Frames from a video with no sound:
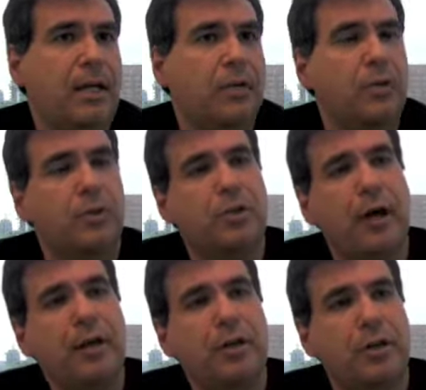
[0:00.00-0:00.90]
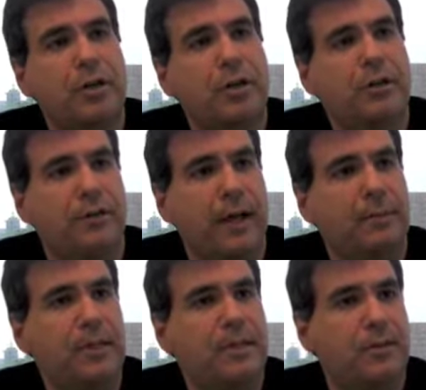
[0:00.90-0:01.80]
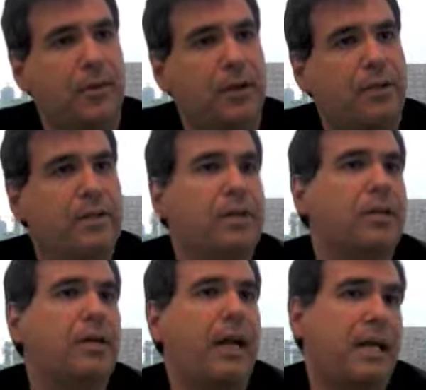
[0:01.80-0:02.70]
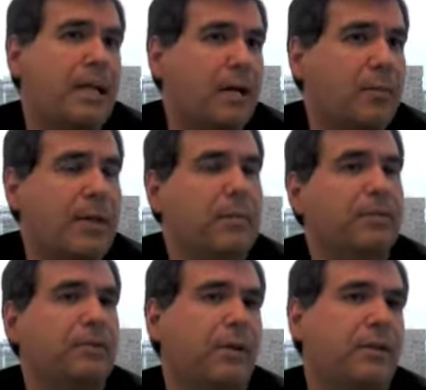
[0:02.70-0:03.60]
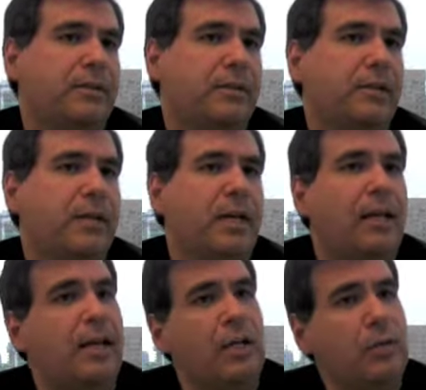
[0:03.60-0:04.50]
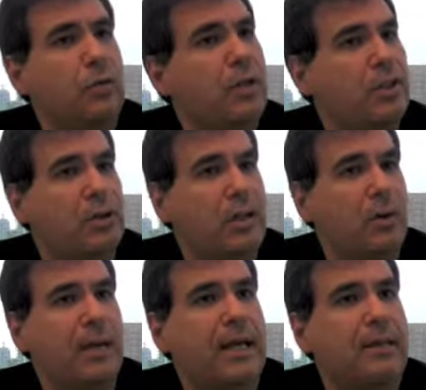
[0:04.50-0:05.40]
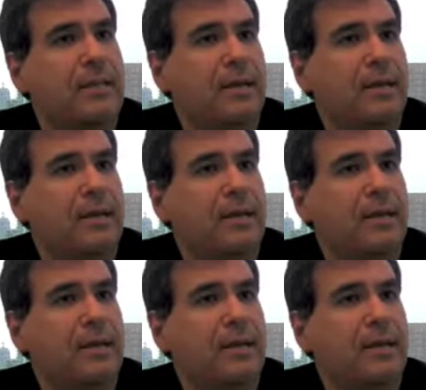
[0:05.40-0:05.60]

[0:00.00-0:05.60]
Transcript: So we're trying to encourage families to volunteer and young people to volunteer in new and unique ways.